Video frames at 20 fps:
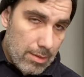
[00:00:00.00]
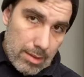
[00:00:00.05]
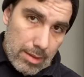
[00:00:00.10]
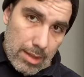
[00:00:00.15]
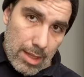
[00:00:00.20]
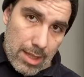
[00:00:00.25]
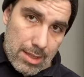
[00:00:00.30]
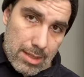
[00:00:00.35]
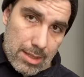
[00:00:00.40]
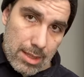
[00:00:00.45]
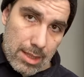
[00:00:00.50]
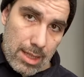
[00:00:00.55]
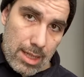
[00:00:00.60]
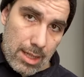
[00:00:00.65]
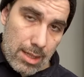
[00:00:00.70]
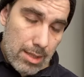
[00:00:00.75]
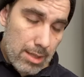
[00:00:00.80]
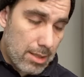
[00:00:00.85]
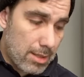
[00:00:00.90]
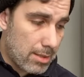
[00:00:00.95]
That's the
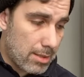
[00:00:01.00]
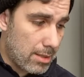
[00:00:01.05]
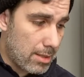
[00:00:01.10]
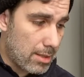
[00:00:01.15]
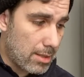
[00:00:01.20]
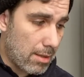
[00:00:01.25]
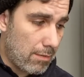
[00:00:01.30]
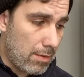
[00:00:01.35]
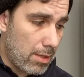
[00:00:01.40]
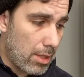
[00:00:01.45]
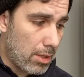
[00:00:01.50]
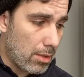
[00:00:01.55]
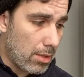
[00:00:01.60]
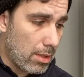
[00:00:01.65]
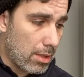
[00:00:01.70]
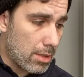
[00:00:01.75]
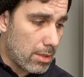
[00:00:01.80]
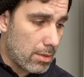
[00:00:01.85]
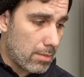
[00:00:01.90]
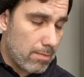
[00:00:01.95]
key to this, is the
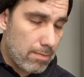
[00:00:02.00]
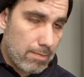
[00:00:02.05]
fingerings.